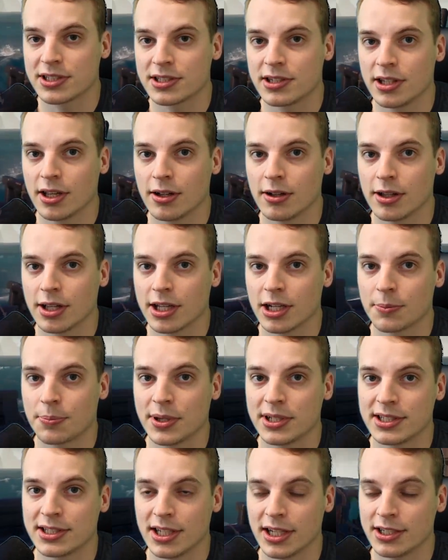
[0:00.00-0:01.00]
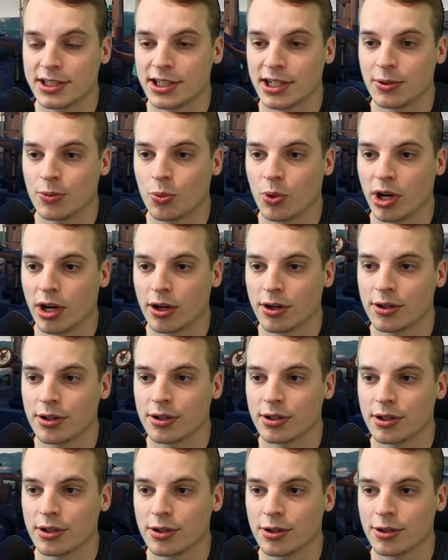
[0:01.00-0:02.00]
still in a position
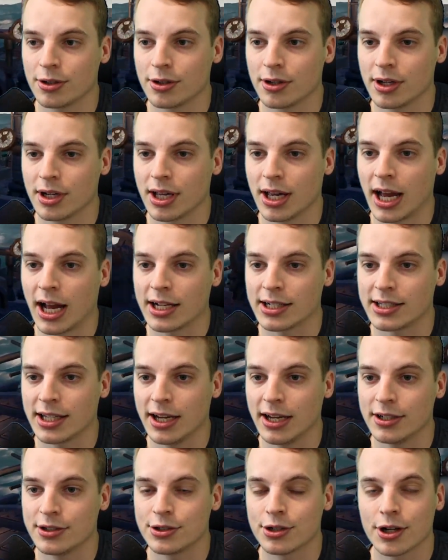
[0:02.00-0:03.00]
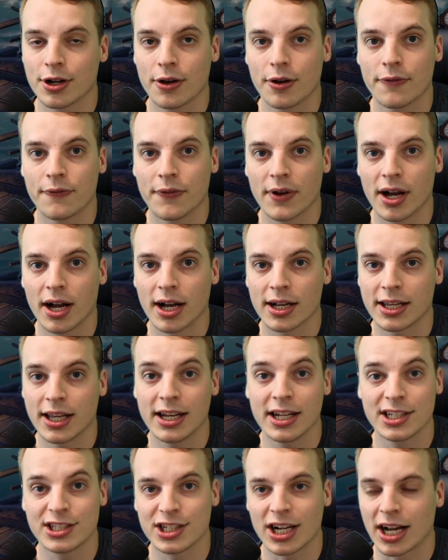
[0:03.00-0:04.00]
where you're at danger of
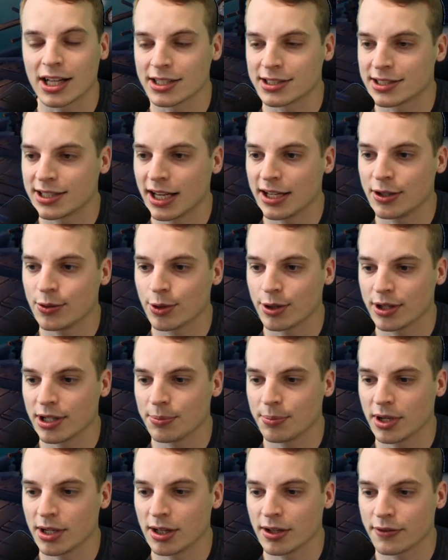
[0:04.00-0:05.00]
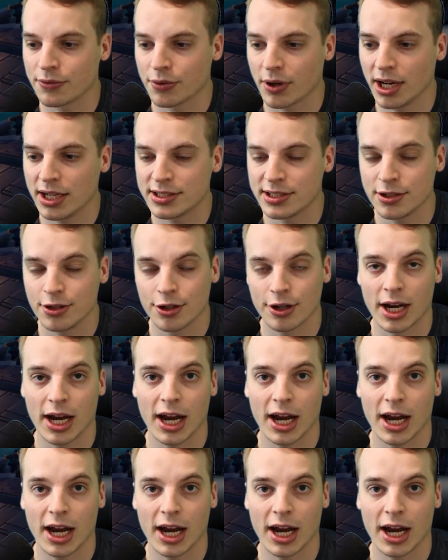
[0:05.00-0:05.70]
getting shot, let's say you were in the middle of raising your